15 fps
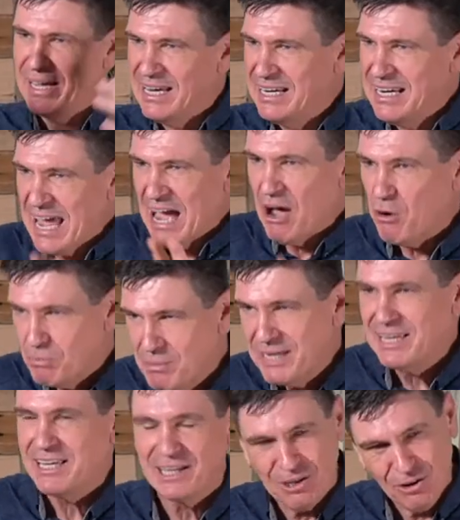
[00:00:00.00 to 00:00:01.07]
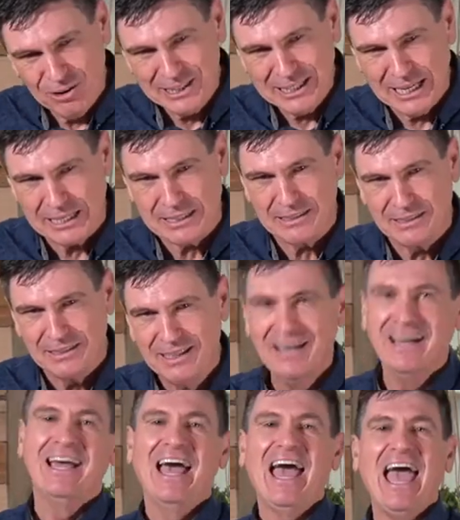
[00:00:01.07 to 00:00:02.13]
in our immediate context.
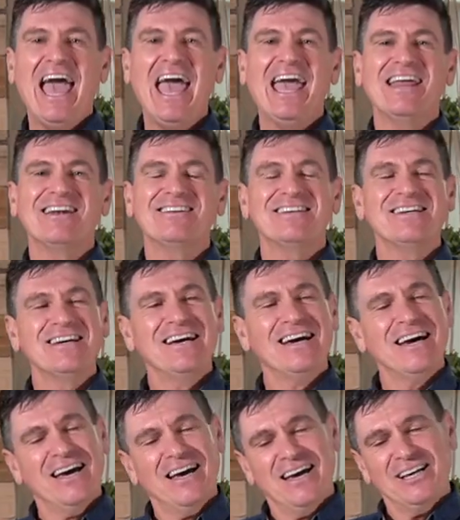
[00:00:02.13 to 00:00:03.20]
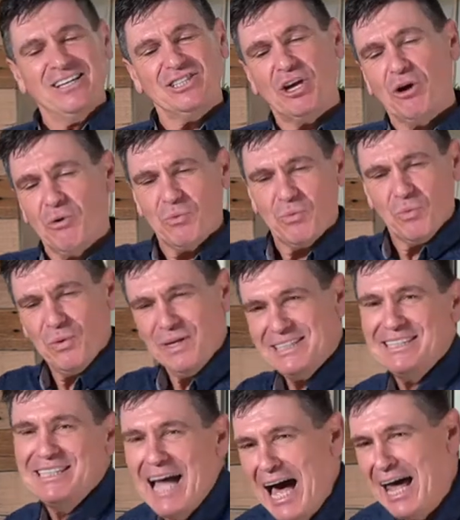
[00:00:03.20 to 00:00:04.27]
And so we
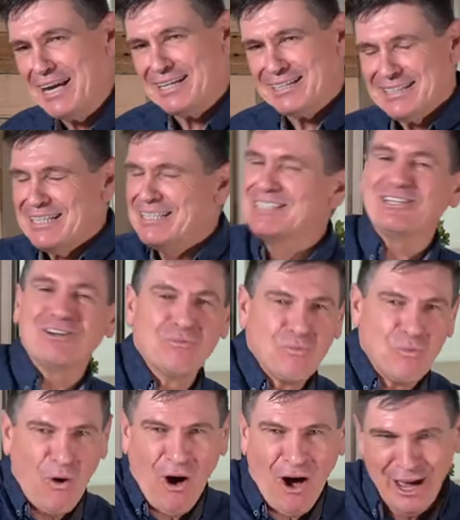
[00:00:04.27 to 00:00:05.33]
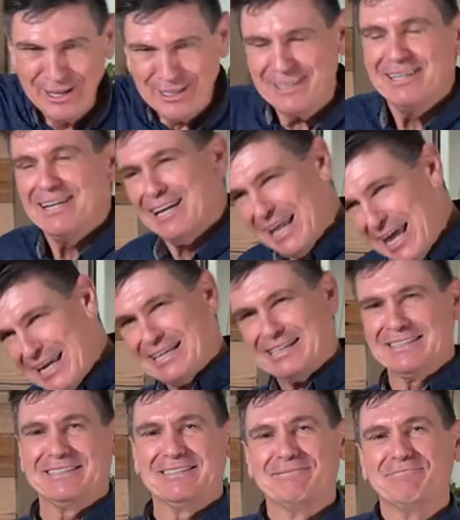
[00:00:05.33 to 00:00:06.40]
started to write
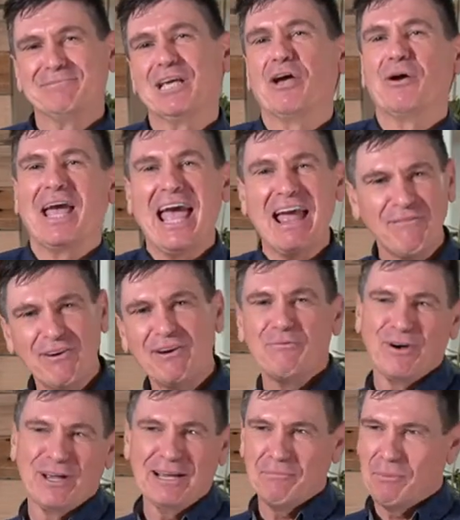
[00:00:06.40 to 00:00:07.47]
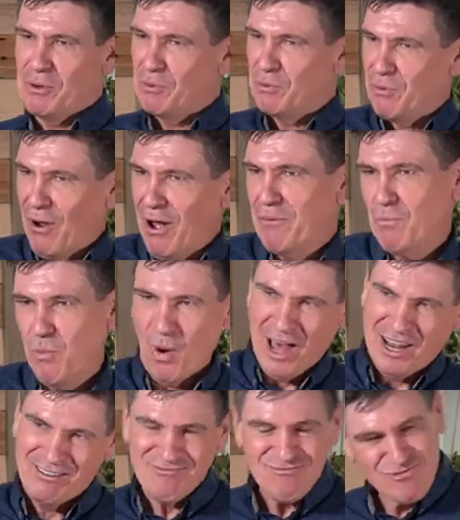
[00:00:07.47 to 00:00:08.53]
letters. So every week we would write
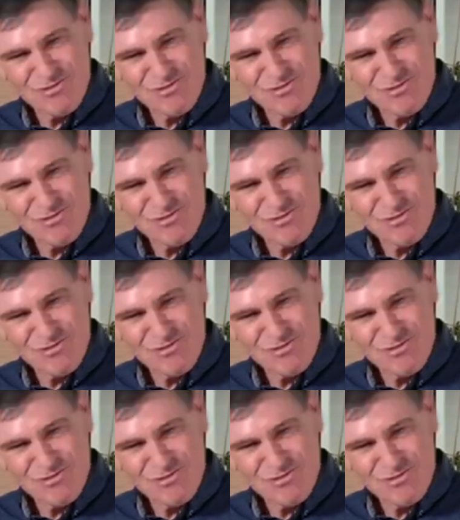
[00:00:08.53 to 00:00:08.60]
1,